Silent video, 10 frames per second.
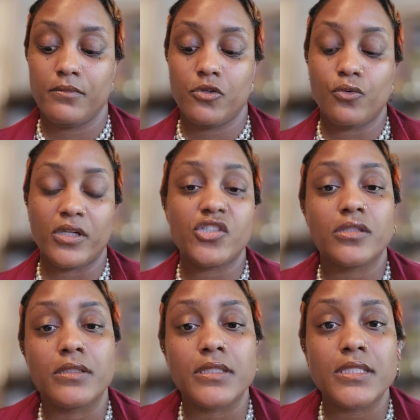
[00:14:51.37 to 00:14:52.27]

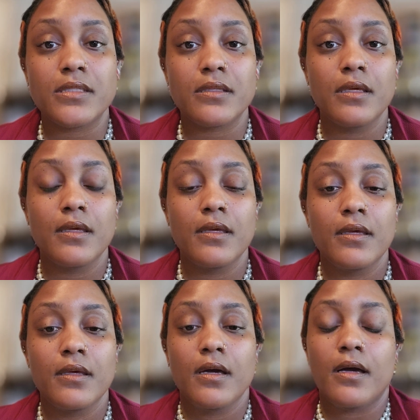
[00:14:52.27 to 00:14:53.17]
questions,
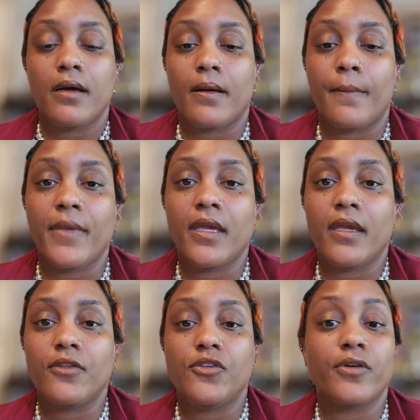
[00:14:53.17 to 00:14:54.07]

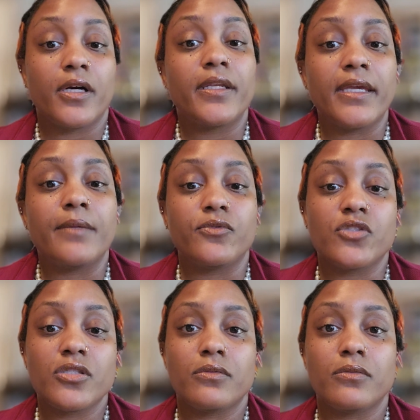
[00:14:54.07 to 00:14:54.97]
and you're unable
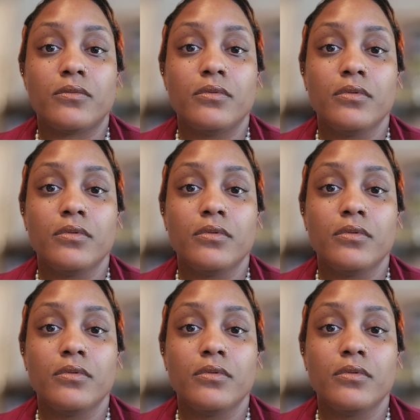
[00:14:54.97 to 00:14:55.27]
to